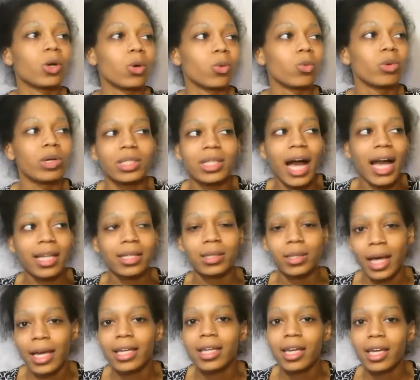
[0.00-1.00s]
will I
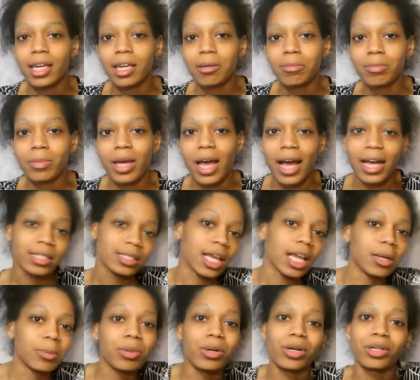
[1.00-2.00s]
like him as
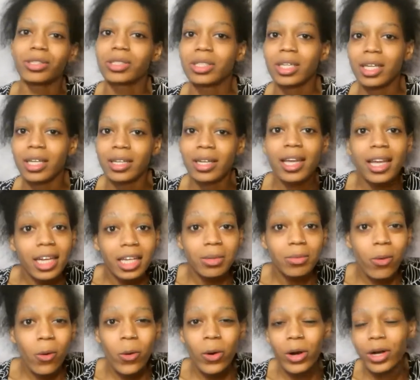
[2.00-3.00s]
a person
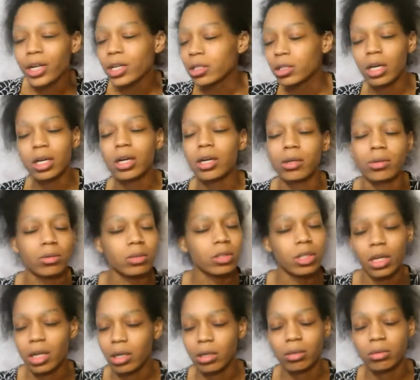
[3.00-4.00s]
anymore? No,
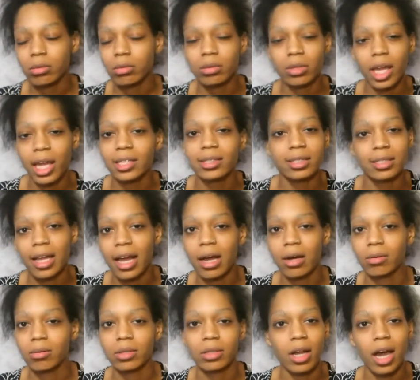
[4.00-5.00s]
hands
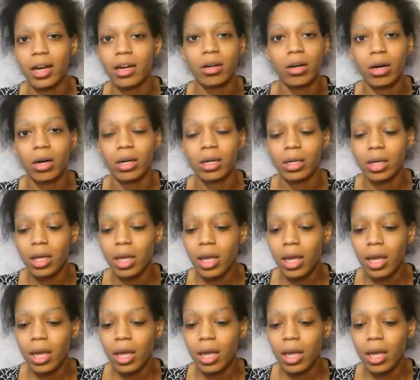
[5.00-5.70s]
down, not at all.